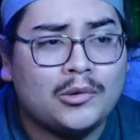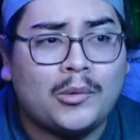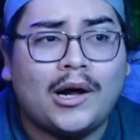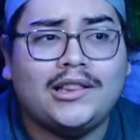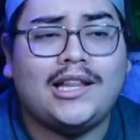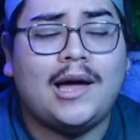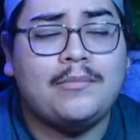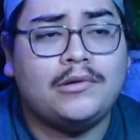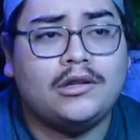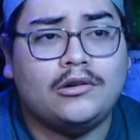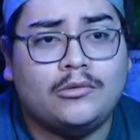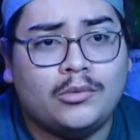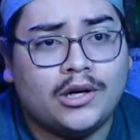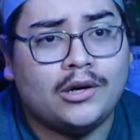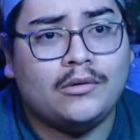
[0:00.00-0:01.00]
throughout the
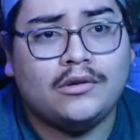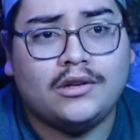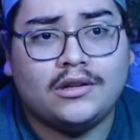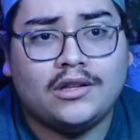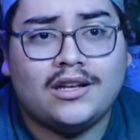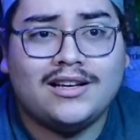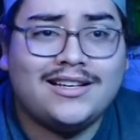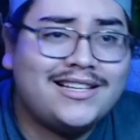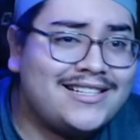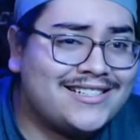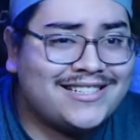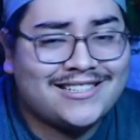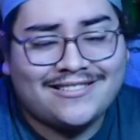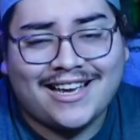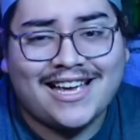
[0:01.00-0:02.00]
episode where it was just like,
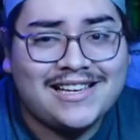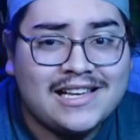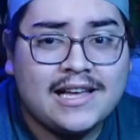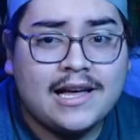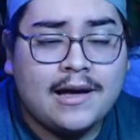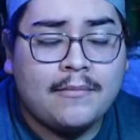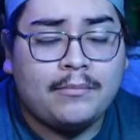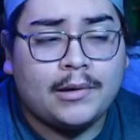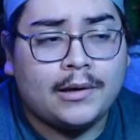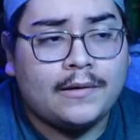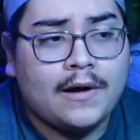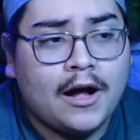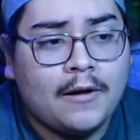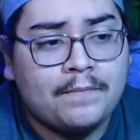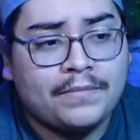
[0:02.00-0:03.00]
okay. But
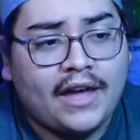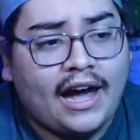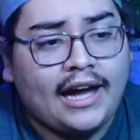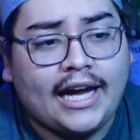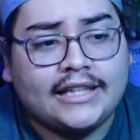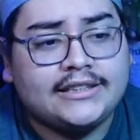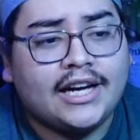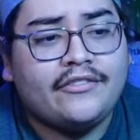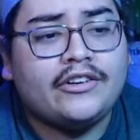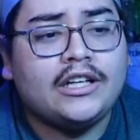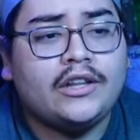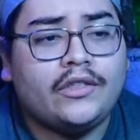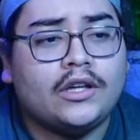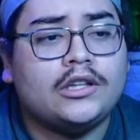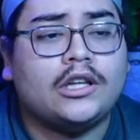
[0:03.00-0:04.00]
I
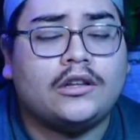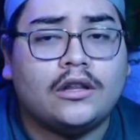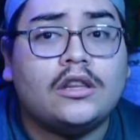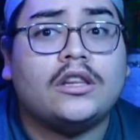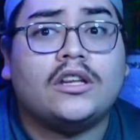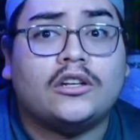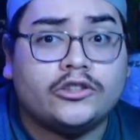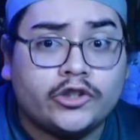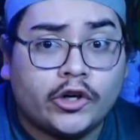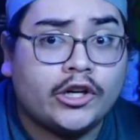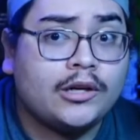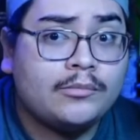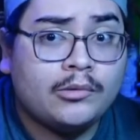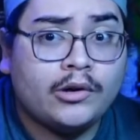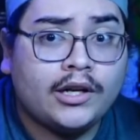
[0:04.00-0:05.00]
definitely think that this is a
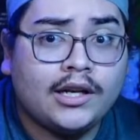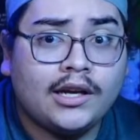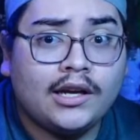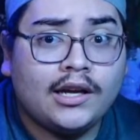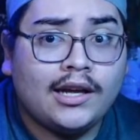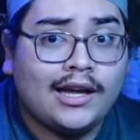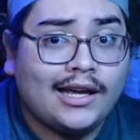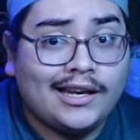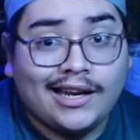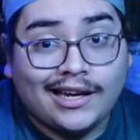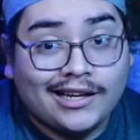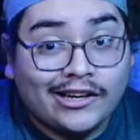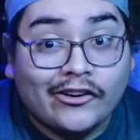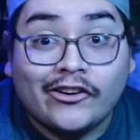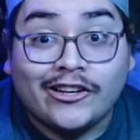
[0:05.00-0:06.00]
turning point, and
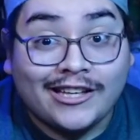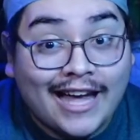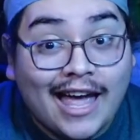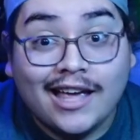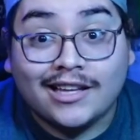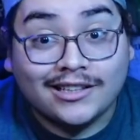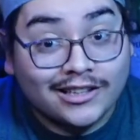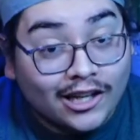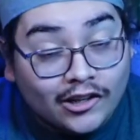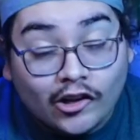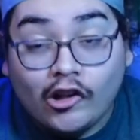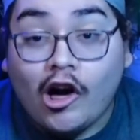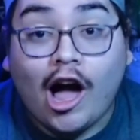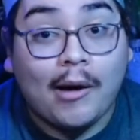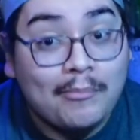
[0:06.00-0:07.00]
it could get a
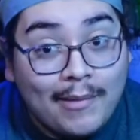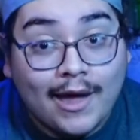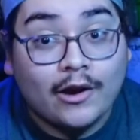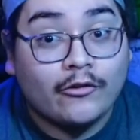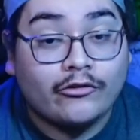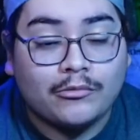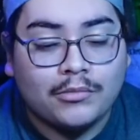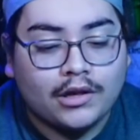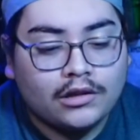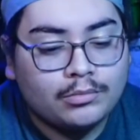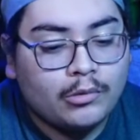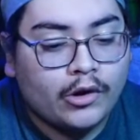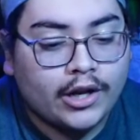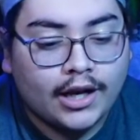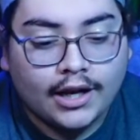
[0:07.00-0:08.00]
lot better from this
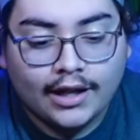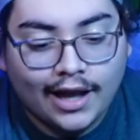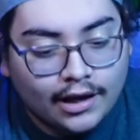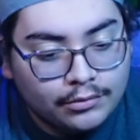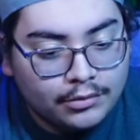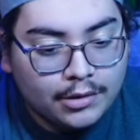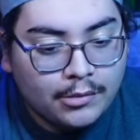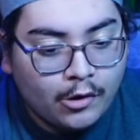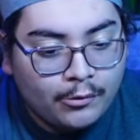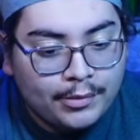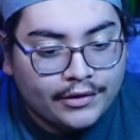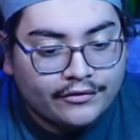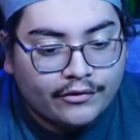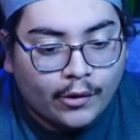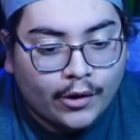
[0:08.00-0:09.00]
point, and that's what I'm
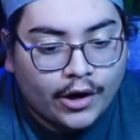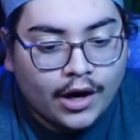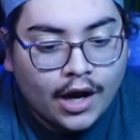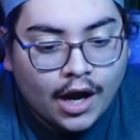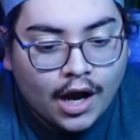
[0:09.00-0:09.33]
hoping for.